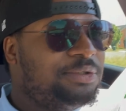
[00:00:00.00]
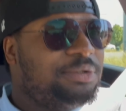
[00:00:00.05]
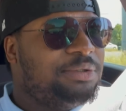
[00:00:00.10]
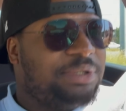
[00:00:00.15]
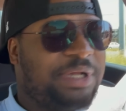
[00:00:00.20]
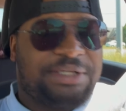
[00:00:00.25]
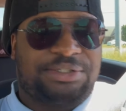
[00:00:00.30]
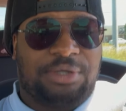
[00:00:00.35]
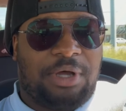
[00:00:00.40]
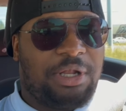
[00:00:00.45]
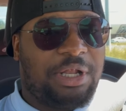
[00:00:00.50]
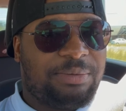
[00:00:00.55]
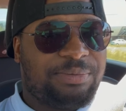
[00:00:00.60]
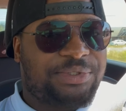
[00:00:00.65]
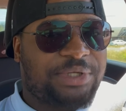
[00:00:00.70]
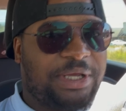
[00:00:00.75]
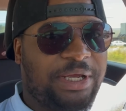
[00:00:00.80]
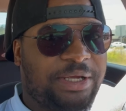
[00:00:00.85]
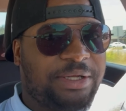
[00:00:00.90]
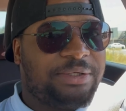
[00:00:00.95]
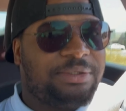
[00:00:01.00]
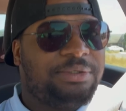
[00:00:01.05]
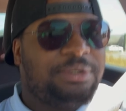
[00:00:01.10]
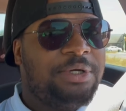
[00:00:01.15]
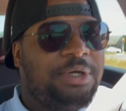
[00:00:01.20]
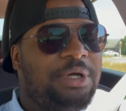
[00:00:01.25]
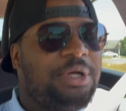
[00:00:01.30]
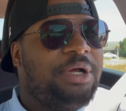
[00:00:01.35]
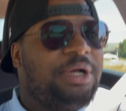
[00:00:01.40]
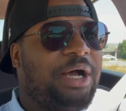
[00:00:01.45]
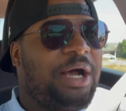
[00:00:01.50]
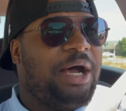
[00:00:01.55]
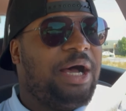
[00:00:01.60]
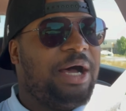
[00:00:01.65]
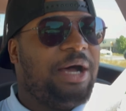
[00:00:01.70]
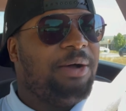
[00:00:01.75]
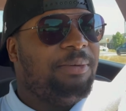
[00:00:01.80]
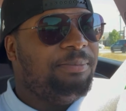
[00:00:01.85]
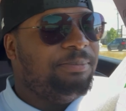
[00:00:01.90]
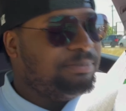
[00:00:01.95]
That's all I'm saying.
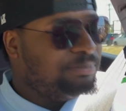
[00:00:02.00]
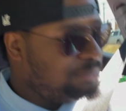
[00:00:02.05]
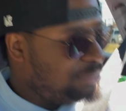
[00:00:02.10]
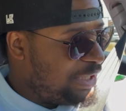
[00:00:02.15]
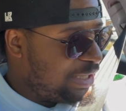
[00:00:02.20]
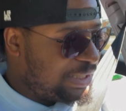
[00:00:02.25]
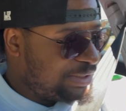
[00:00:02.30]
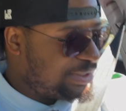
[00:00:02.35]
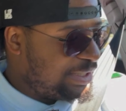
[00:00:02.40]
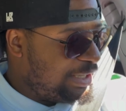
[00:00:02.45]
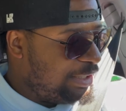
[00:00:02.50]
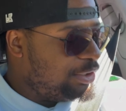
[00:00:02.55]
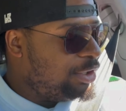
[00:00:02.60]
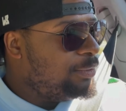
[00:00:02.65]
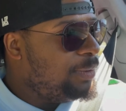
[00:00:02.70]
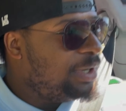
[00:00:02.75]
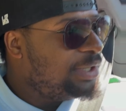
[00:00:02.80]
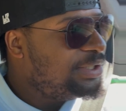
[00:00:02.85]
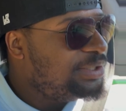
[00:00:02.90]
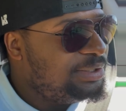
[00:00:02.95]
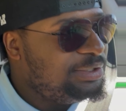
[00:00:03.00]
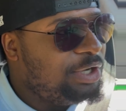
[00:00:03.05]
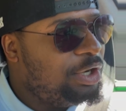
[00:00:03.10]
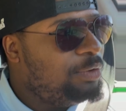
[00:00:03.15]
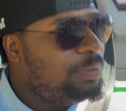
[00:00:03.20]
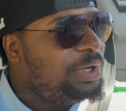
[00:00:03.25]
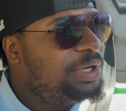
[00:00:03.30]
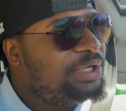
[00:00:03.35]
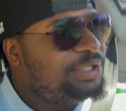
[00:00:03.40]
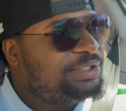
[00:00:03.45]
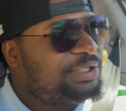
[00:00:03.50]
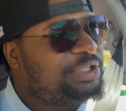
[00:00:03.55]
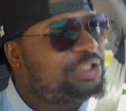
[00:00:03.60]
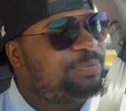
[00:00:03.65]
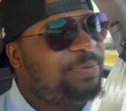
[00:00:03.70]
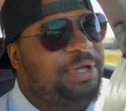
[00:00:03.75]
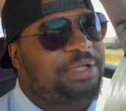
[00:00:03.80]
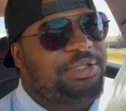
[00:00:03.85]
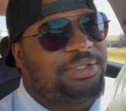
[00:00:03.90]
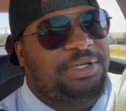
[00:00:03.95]
Um, like I said, no one no one is
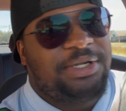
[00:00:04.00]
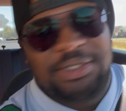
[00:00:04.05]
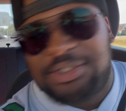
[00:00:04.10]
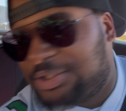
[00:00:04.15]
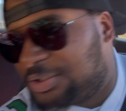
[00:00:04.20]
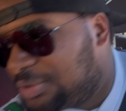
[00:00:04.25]
expecting us.